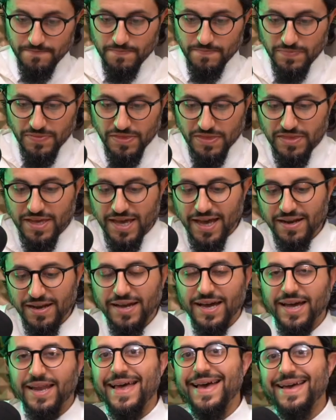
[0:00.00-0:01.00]
that,
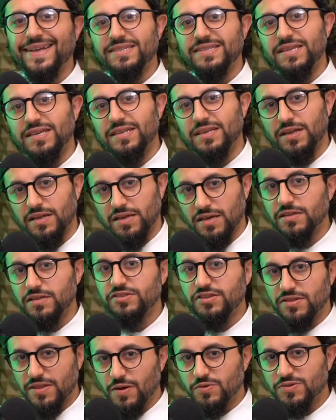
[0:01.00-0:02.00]
Alaeddin
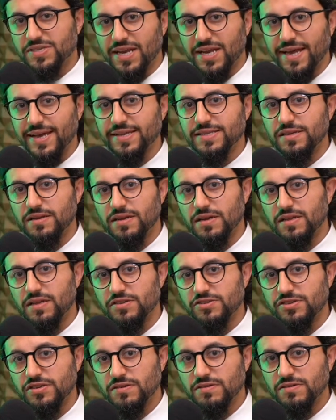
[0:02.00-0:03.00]
al-Khilji, that was Alaeddin al-Khilji.